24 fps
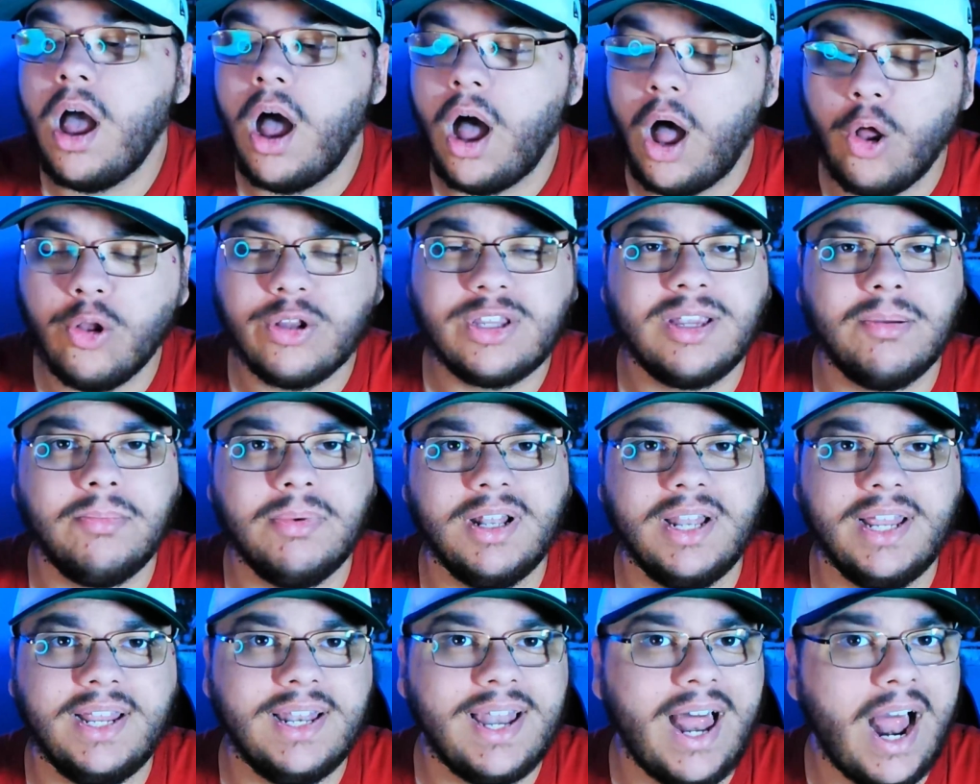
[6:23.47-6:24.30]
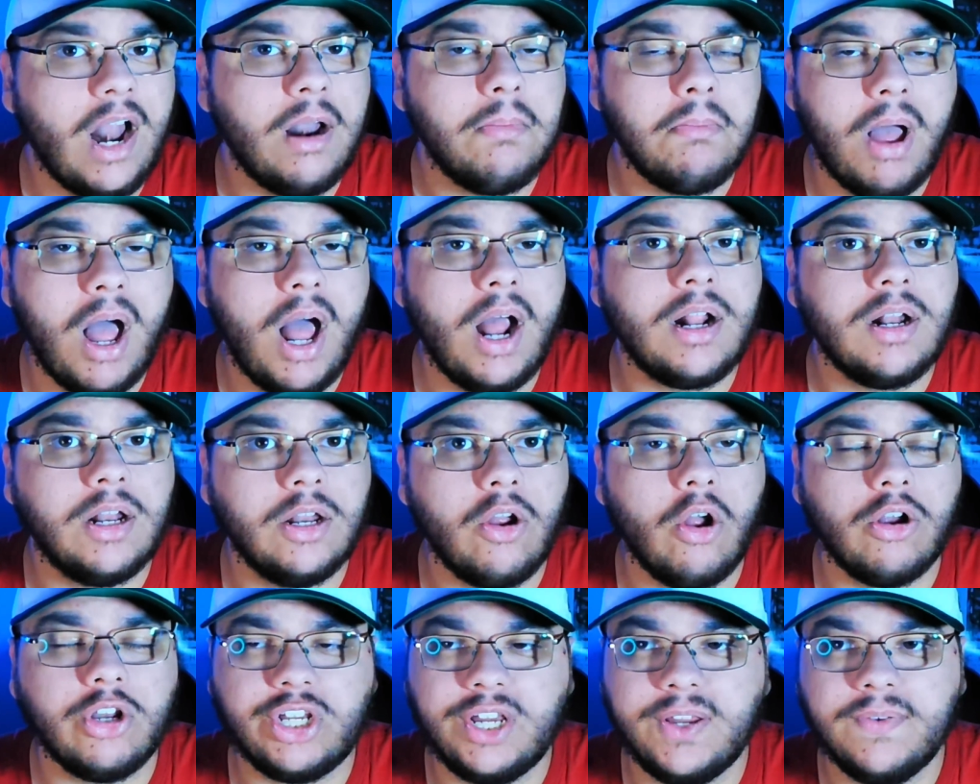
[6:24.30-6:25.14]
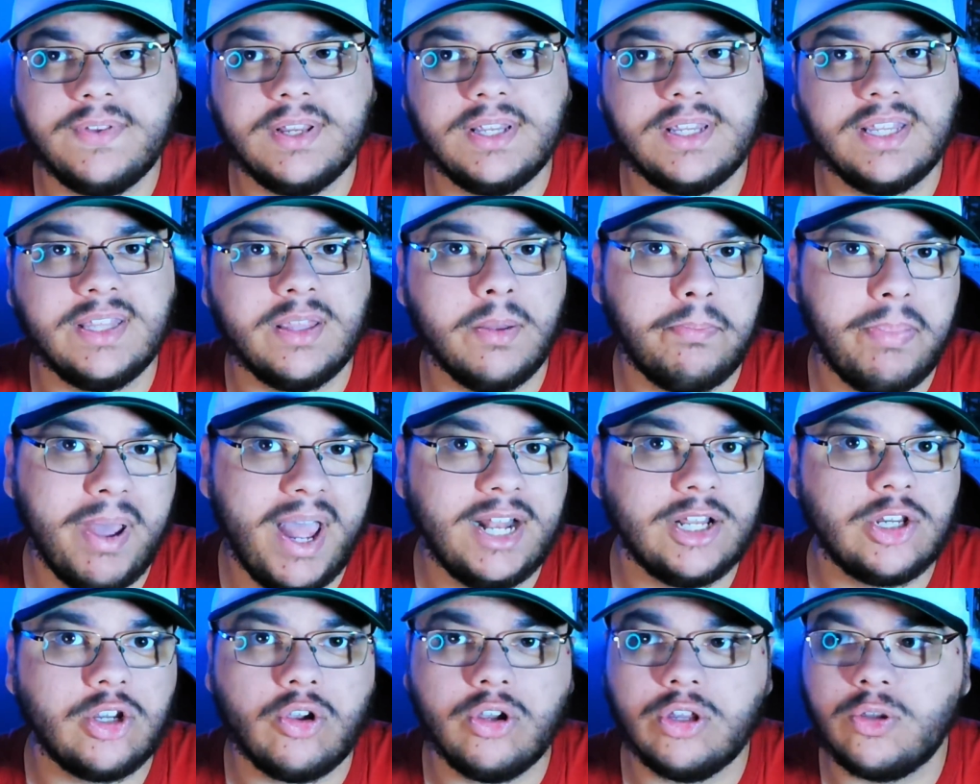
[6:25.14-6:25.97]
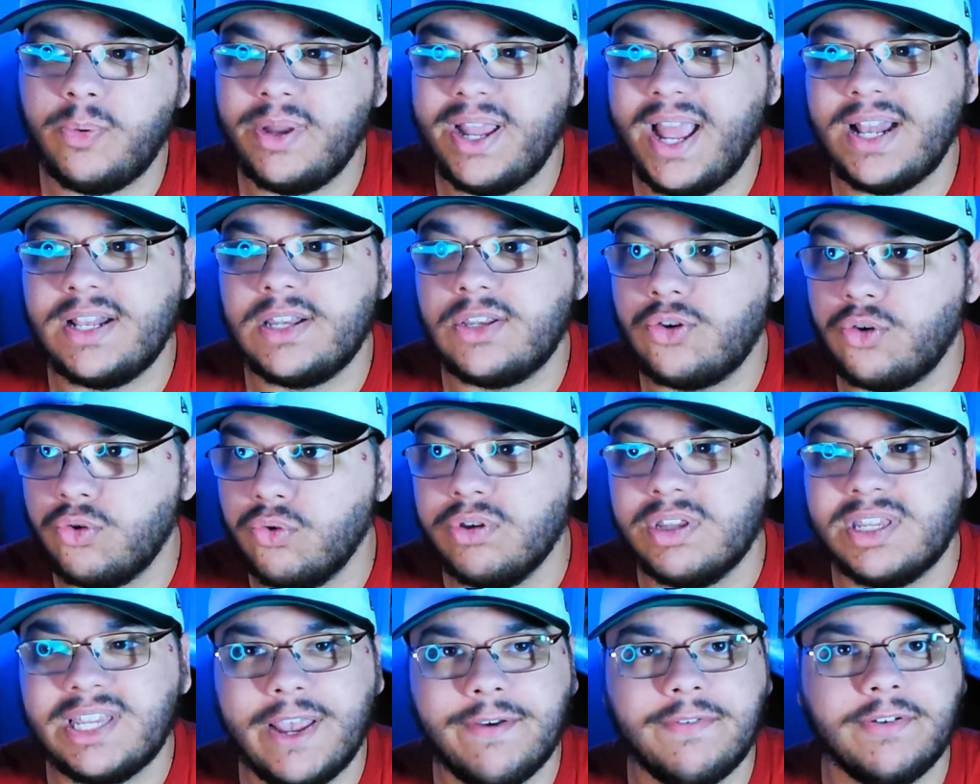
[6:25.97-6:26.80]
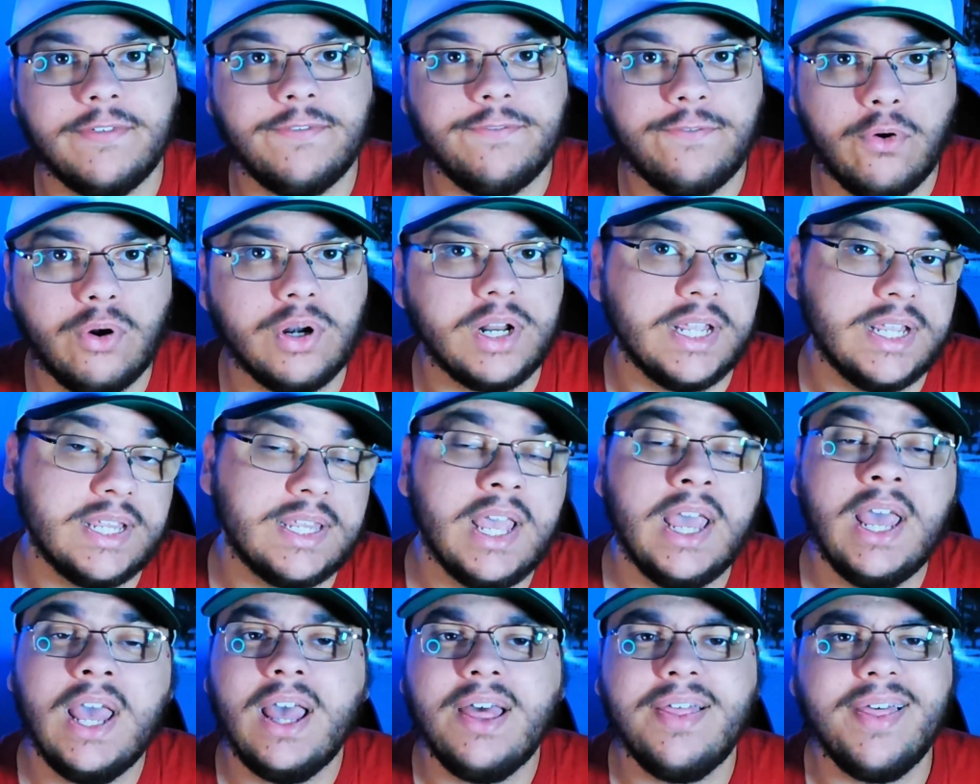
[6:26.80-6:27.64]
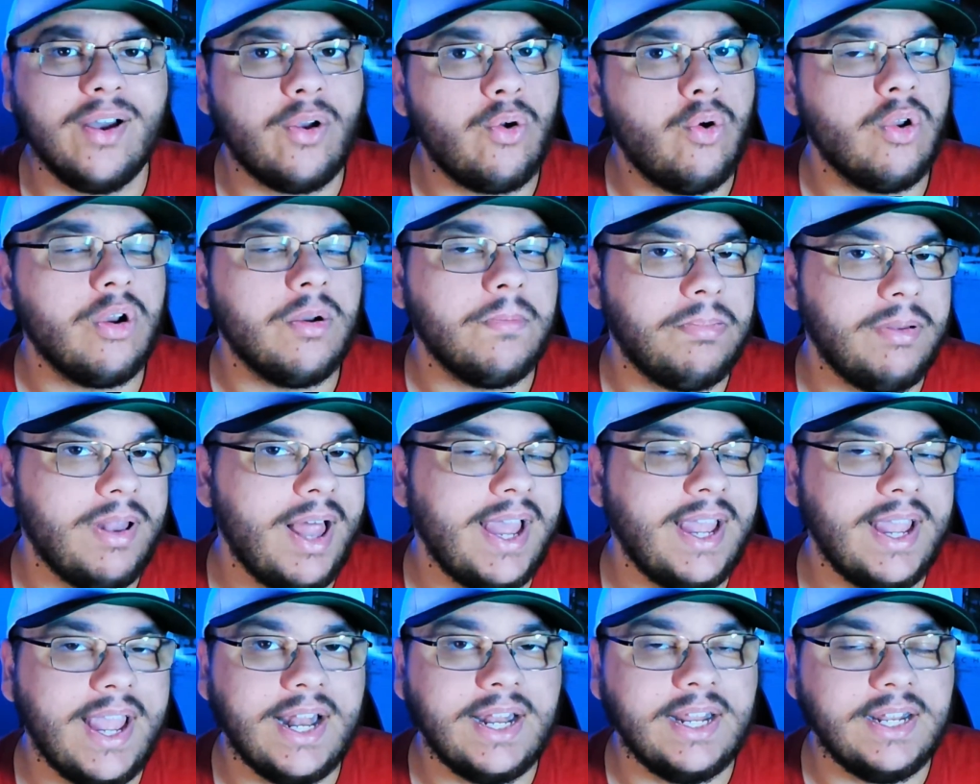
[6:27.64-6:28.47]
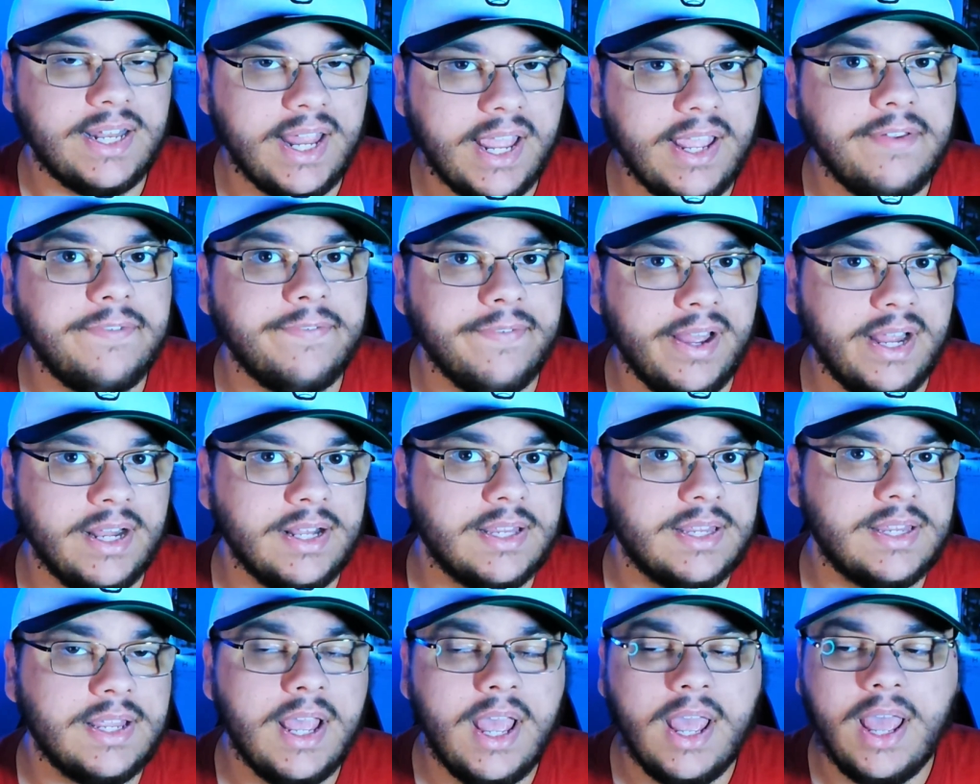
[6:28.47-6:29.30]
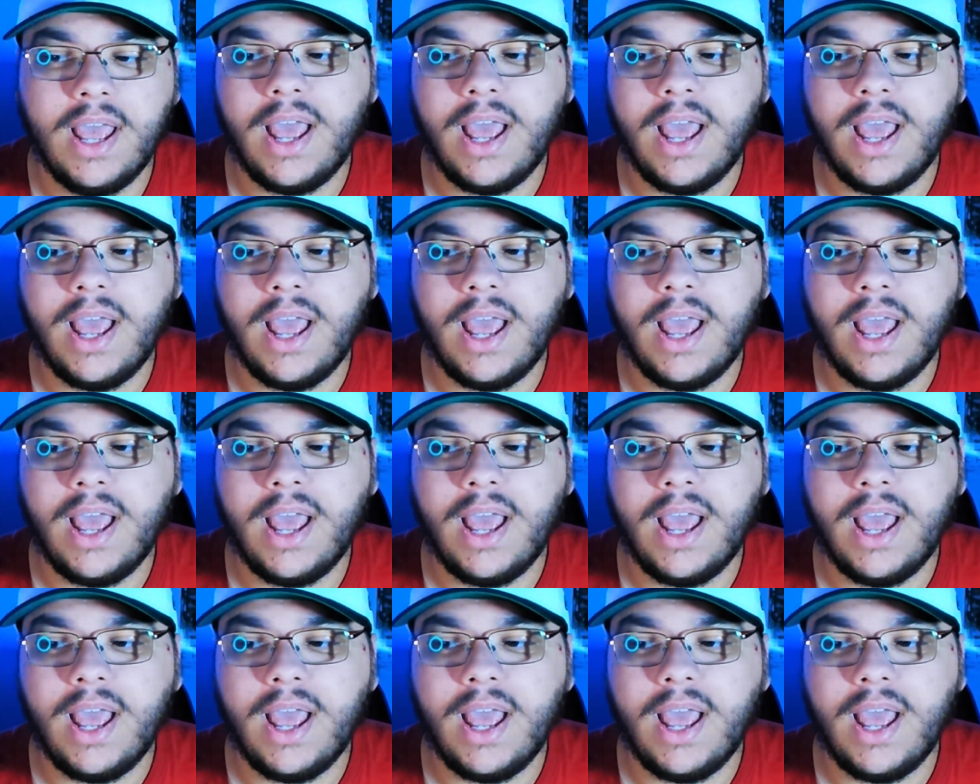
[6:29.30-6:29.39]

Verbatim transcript: ultimately Larry Markkanen got shifted to the bench because we had two seven footers that couldn't play any defense.